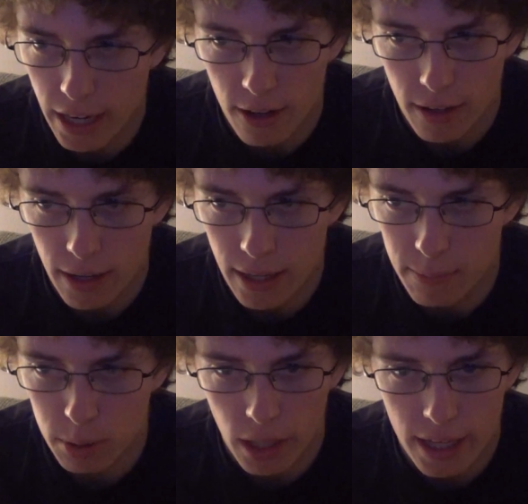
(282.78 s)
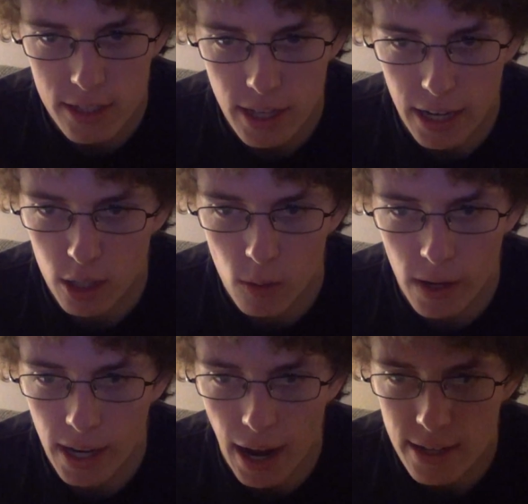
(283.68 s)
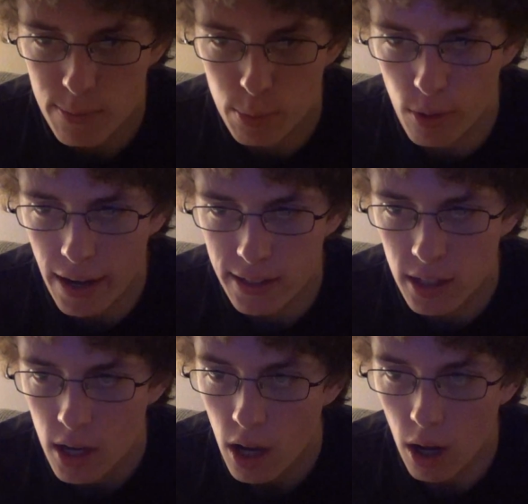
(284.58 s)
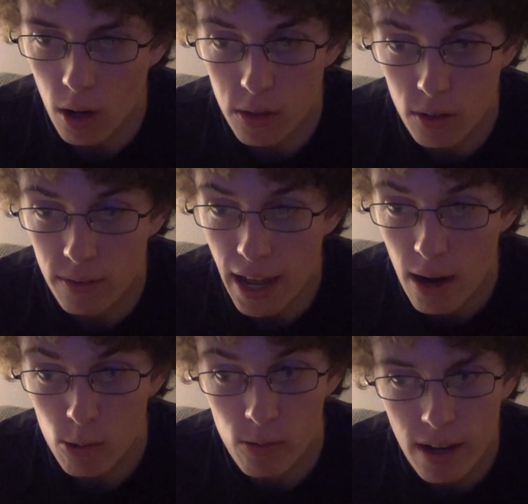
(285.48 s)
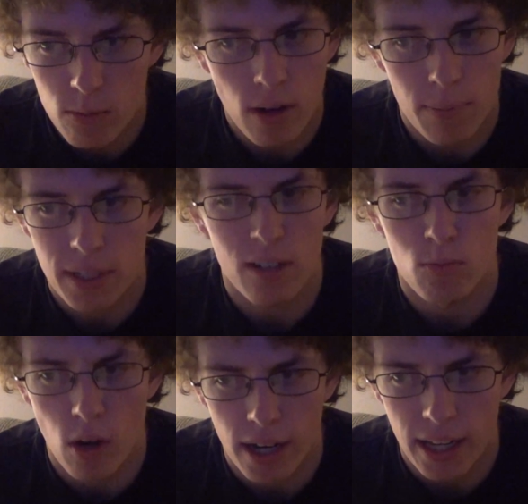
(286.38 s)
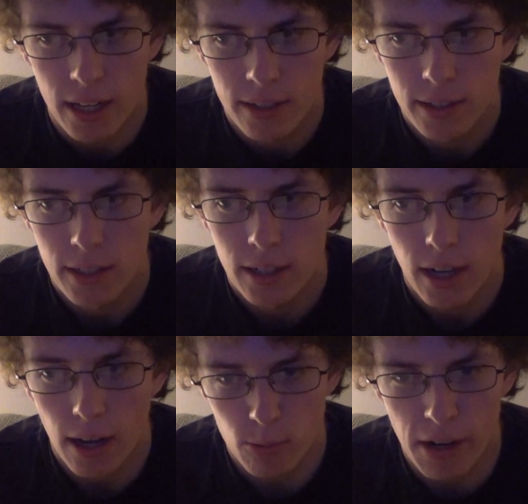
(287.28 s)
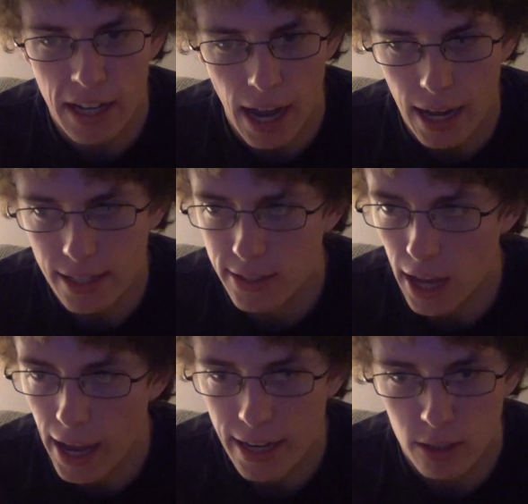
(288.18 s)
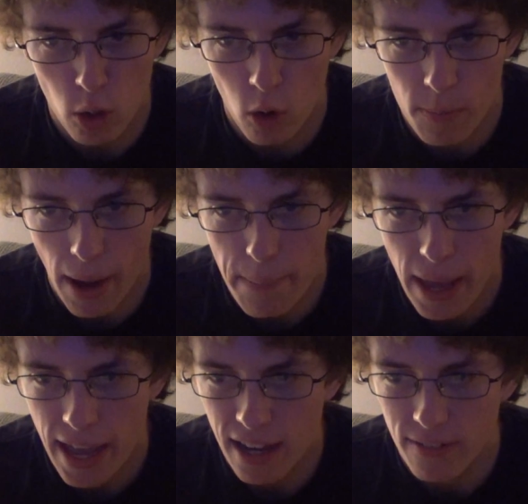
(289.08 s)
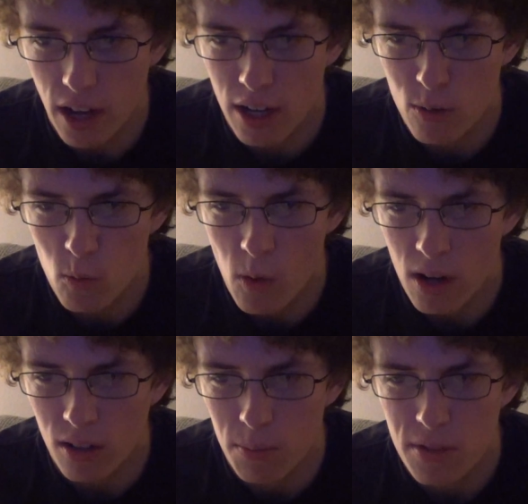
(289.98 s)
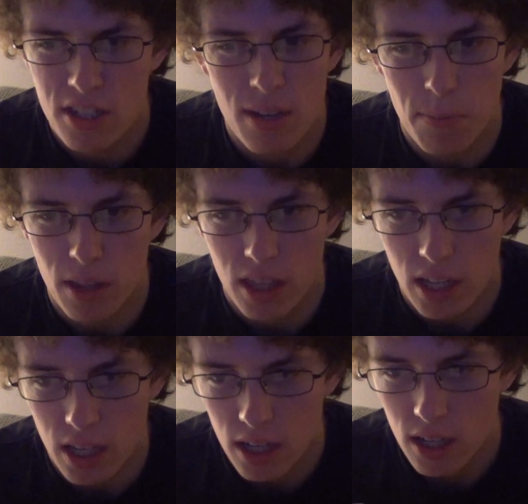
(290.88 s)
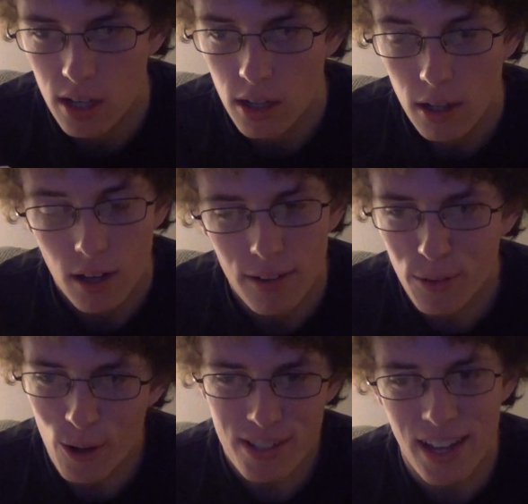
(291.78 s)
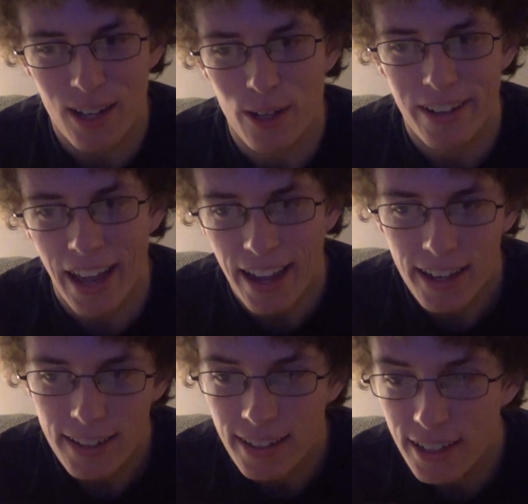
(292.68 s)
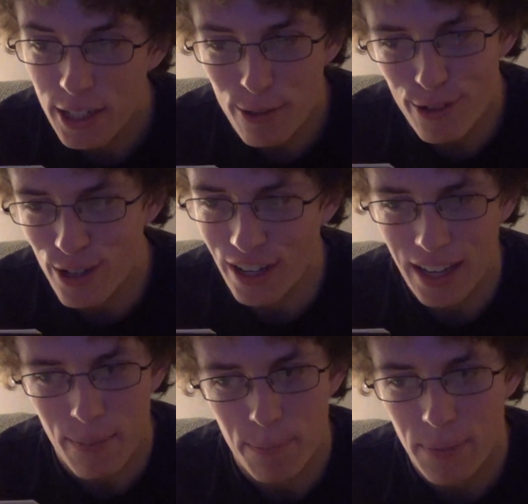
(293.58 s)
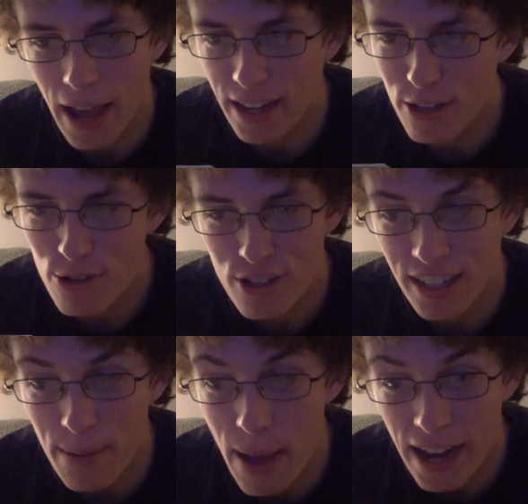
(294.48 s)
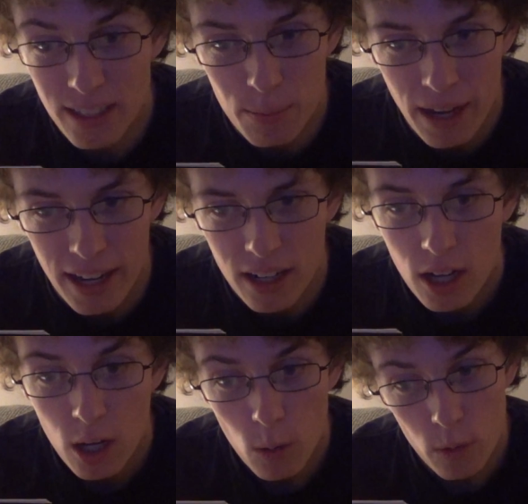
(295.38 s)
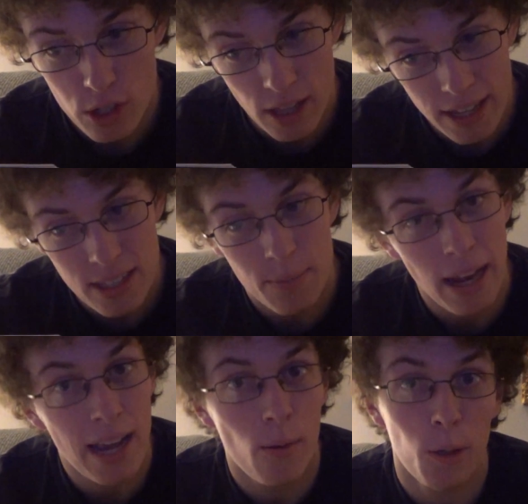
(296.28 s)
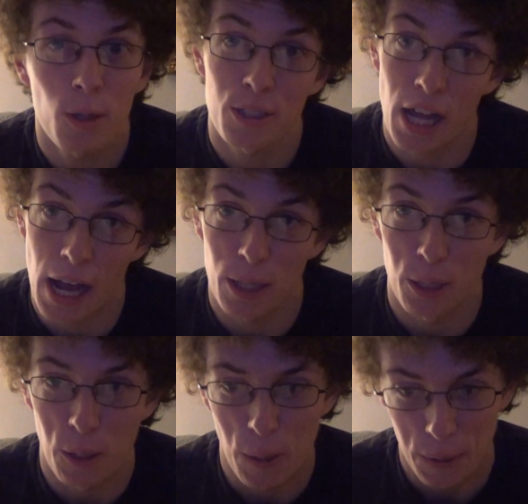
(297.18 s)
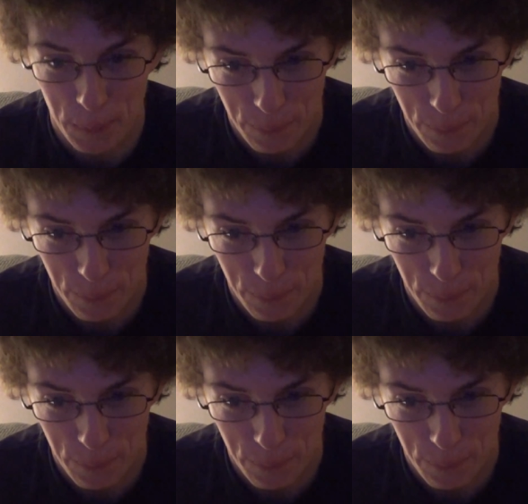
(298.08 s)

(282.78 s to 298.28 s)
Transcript: hair in place, and green eyes bright, although now red-rimmed and runny. Runny eyes, I ignore my pang of unwelcome sympathy. Of course I'll go, Kate. You shouldn't get back. You should get back to bed. Would you like some NyQuil or Tylenol?